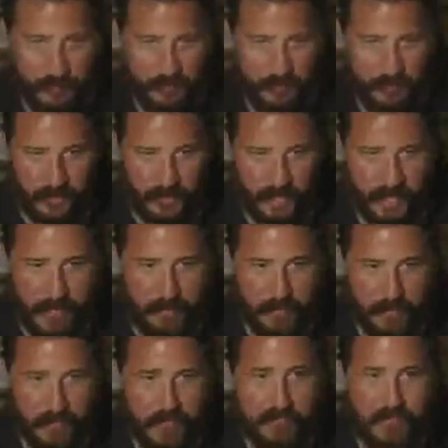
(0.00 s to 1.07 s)
a
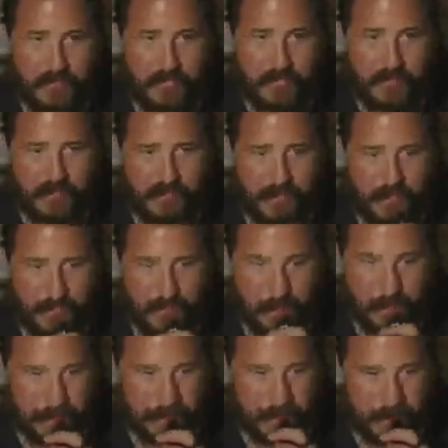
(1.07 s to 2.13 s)
abject disaster,
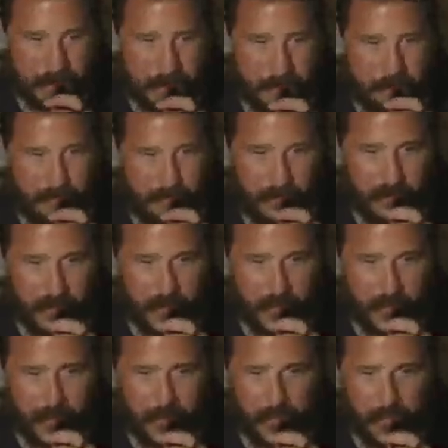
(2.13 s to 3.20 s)

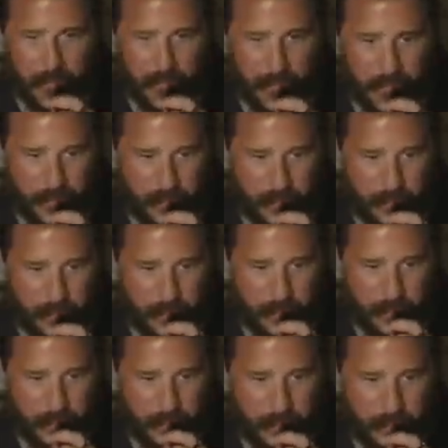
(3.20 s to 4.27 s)
and it was,
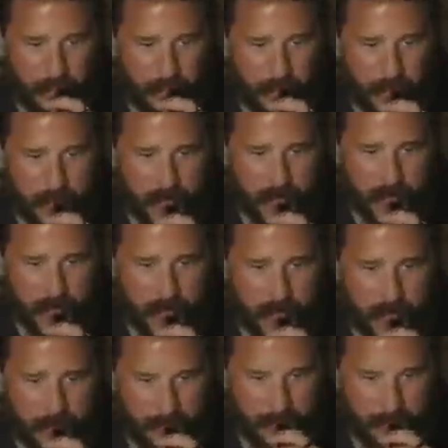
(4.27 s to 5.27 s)
uh,